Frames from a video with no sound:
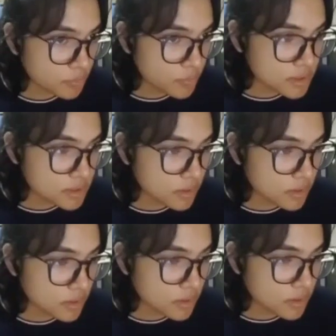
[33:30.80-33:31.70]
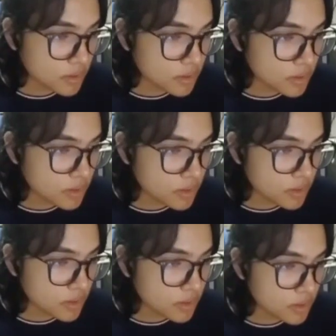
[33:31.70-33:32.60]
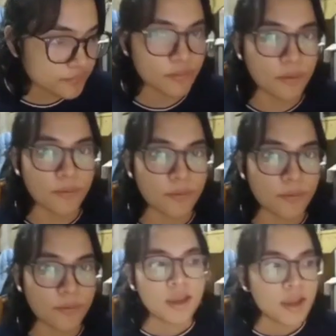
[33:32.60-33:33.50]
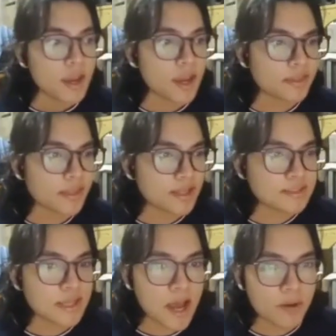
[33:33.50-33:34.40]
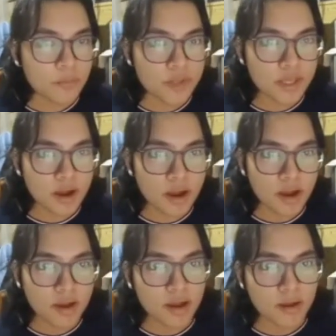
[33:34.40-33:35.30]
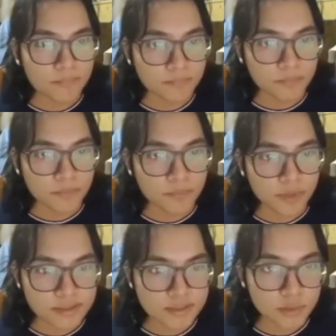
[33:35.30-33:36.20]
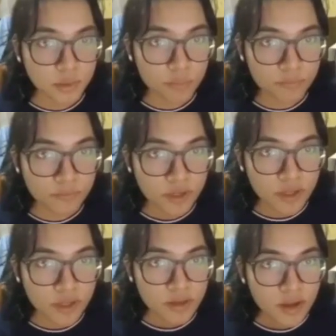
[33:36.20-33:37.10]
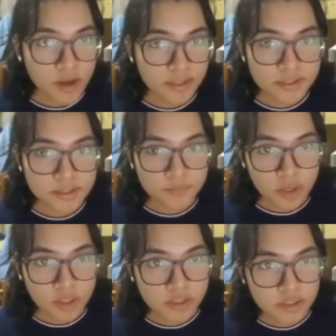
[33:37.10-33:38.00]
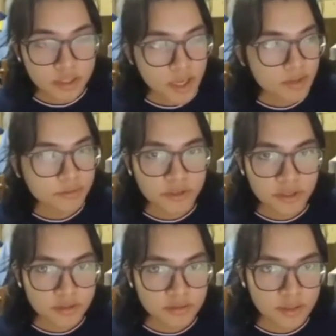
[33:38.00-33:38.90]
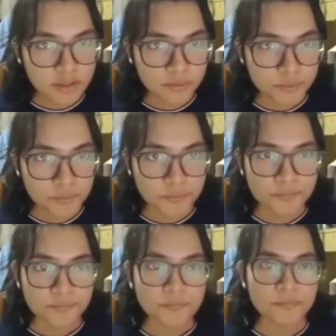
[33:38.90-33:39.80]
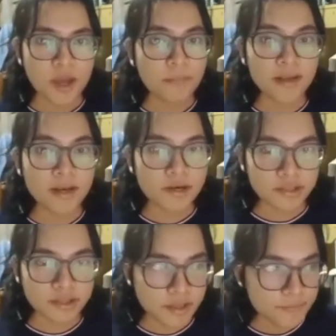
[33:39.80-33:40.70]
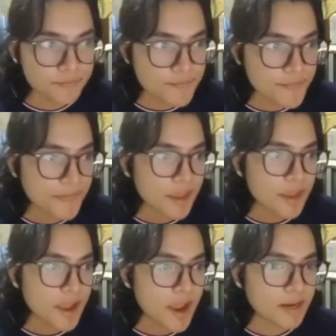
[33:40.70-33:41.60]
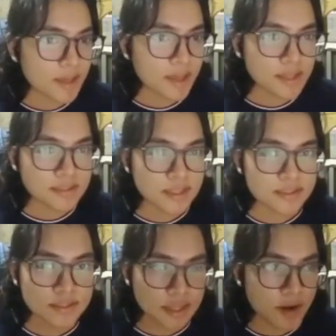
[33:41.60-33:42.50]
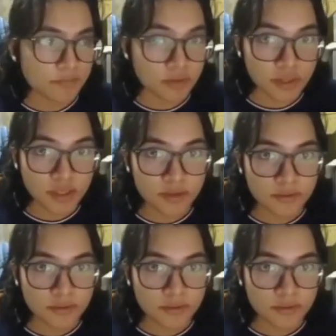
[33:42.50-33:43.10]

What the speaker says: is going to have a depth level of 0. And that's how we can solve an expression and turn it into a binary tree. And I guess that's everything.